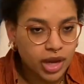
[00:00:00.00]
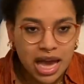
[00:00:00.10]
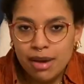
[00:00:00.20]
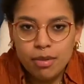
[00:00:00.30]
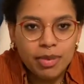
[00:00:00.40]

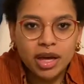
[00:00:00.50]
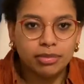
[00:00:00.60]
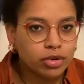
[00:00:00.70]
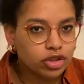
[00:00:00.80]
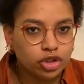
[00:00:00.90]
I'm a bad
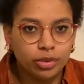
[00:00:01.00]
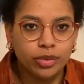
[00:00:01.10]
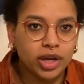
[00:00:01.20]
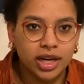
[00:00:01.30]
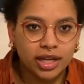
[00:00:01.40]
booktuber,
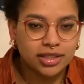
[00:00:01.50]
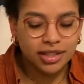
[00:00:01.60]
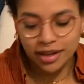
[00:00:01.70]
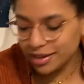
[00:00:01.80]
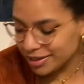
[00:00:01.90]
what can I
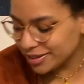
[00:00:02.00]
say?